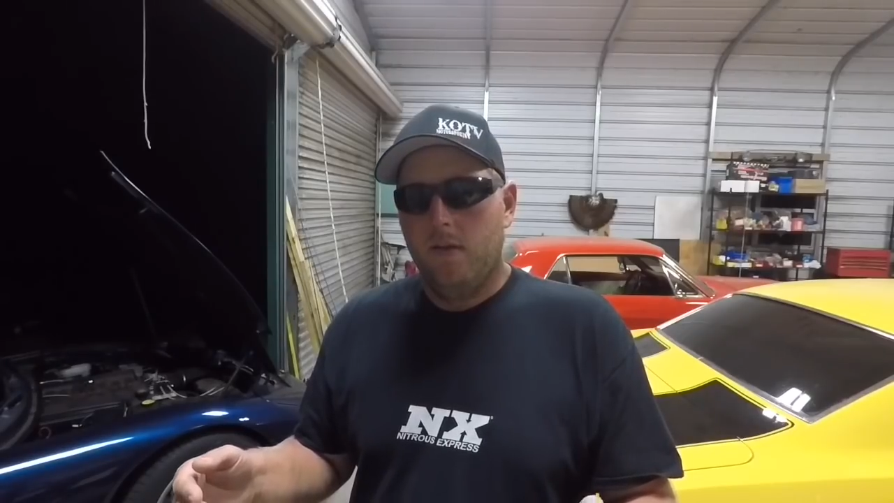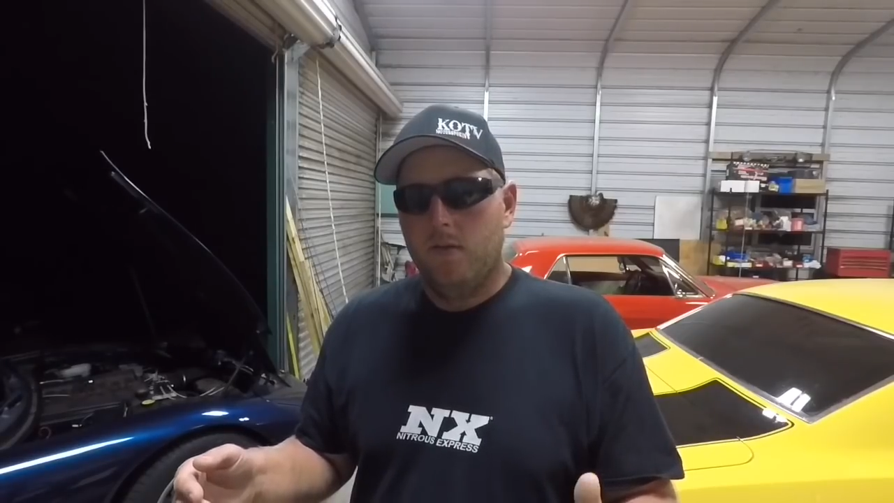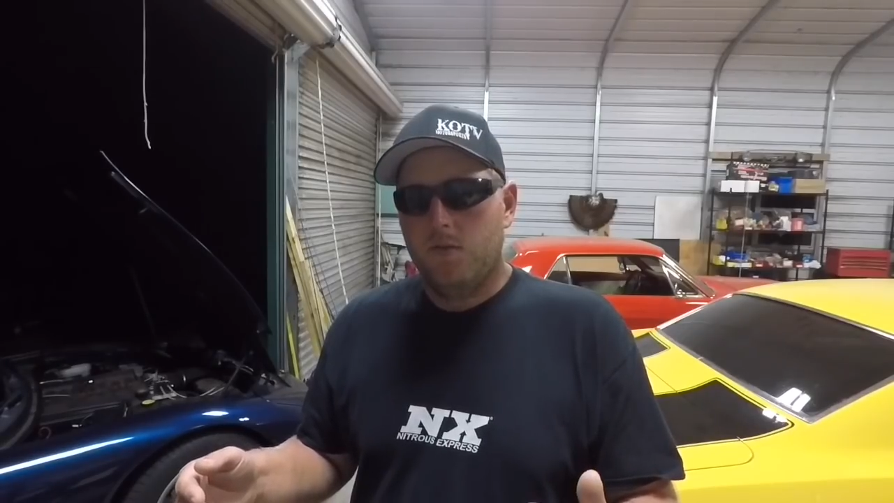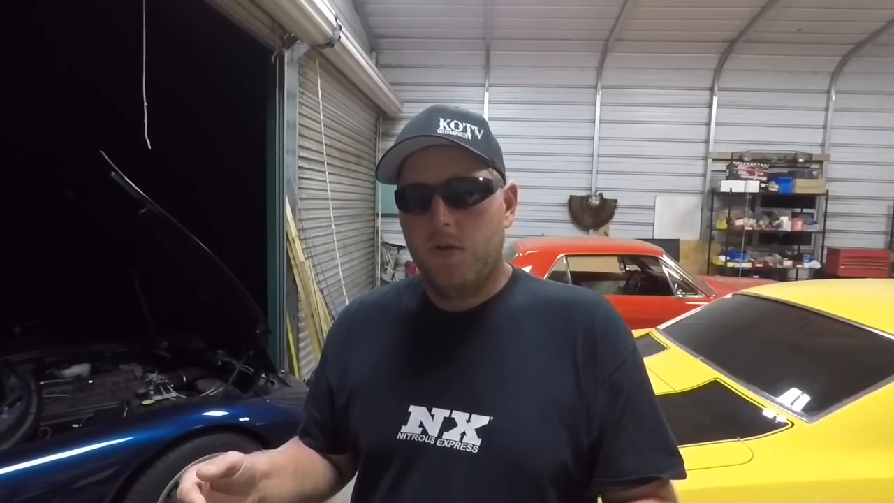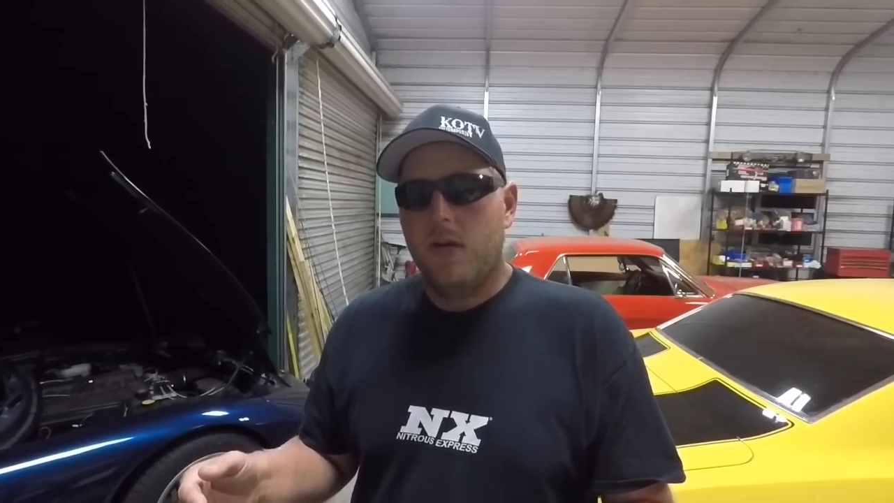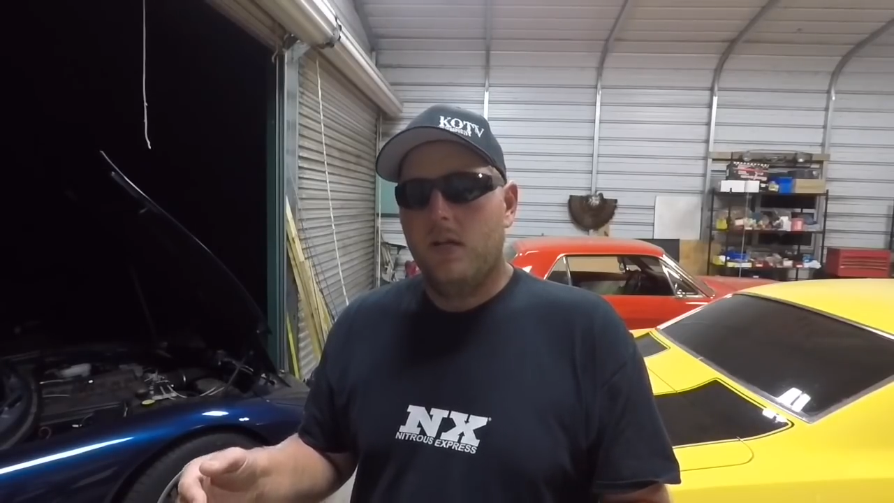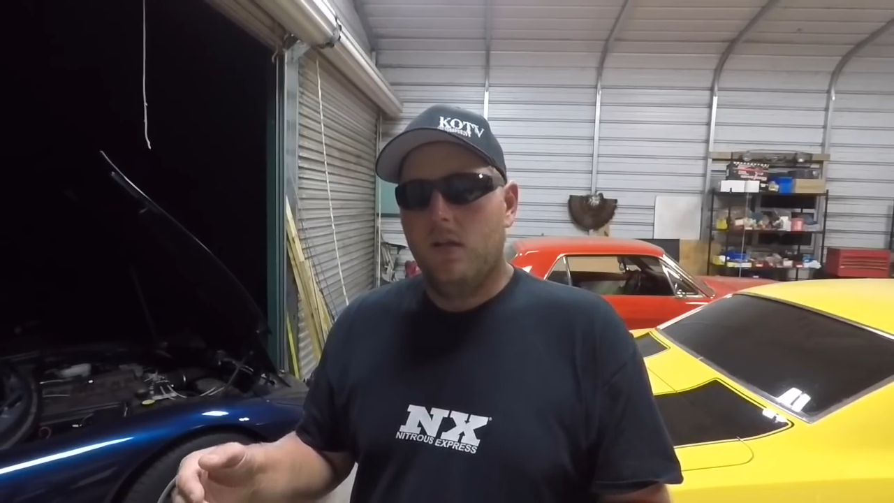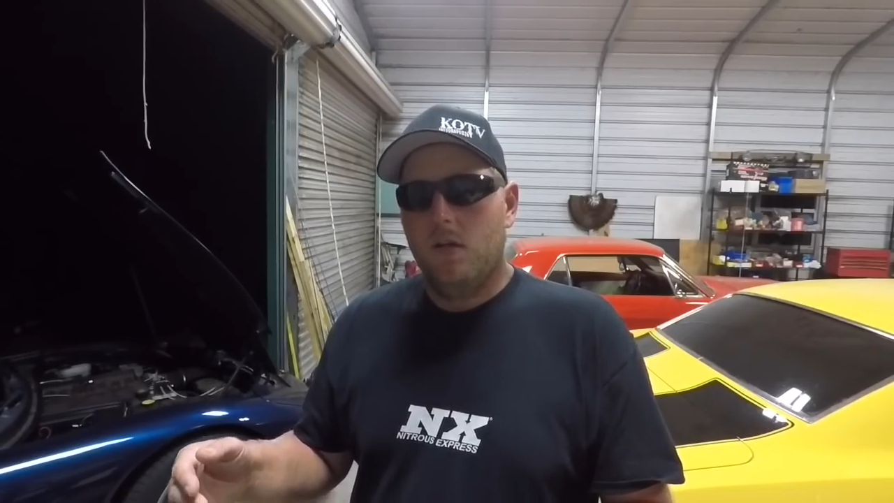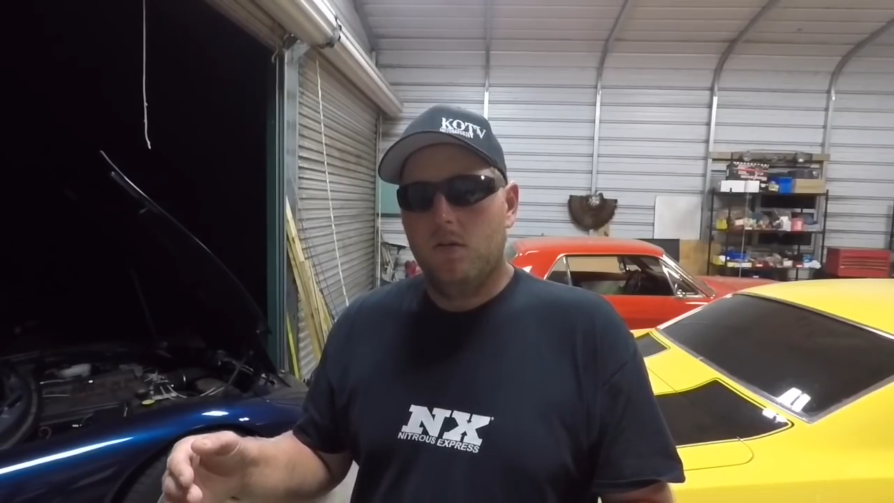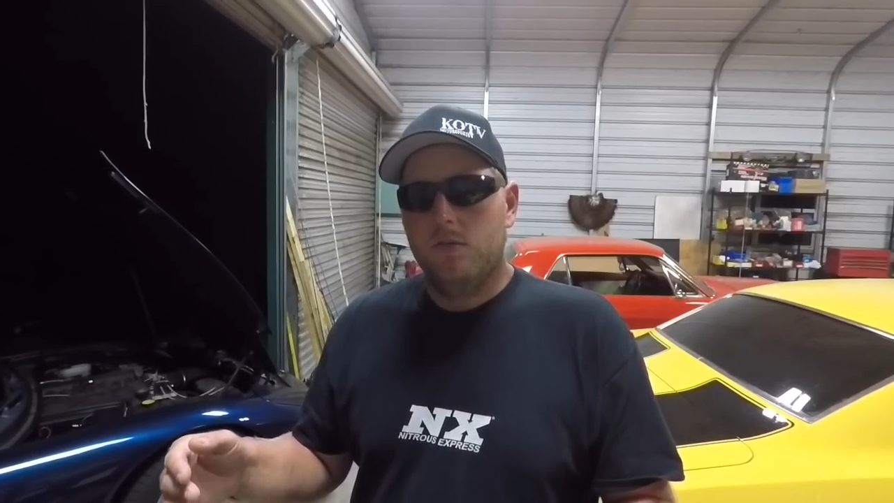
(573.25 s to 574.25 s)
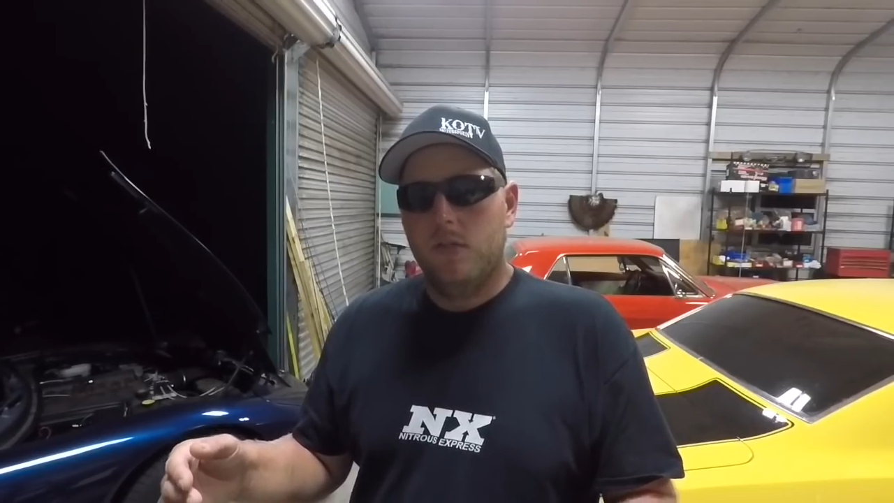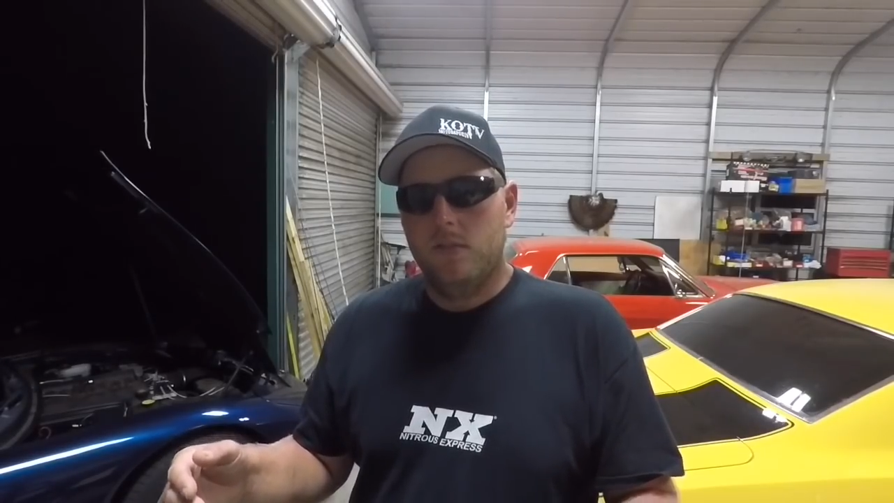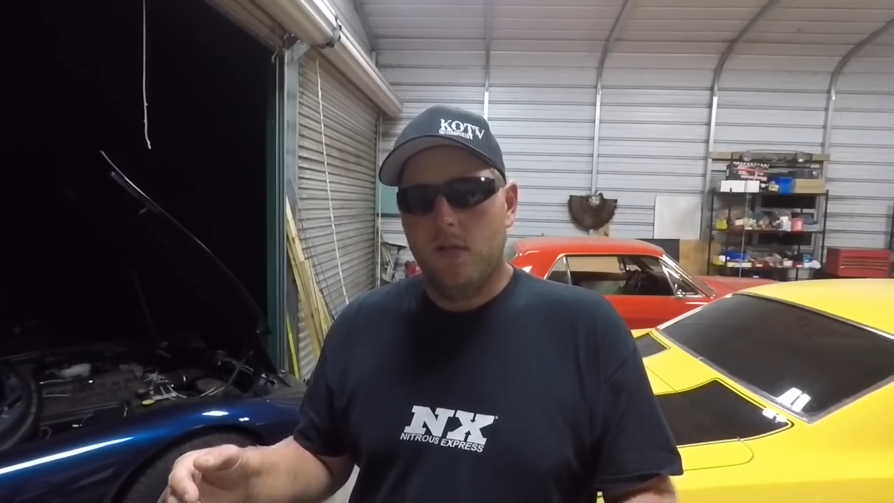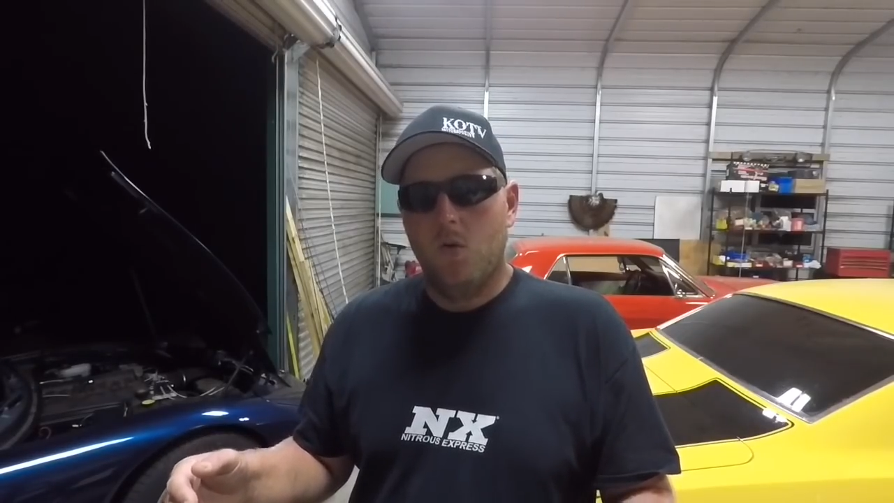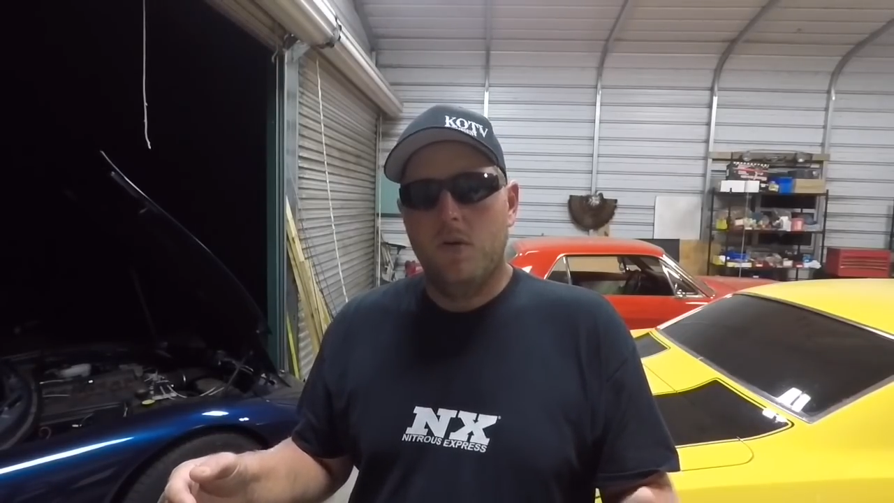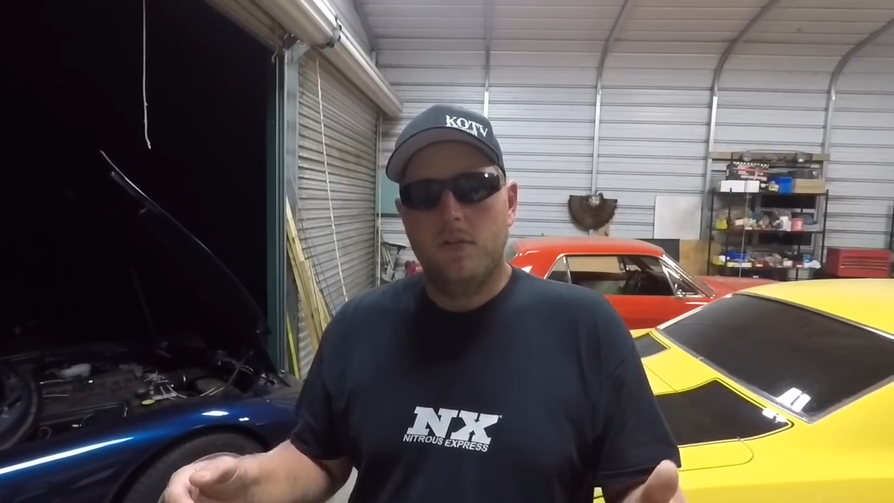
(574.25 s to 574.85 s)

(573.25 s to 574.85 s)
Street Outlaws is on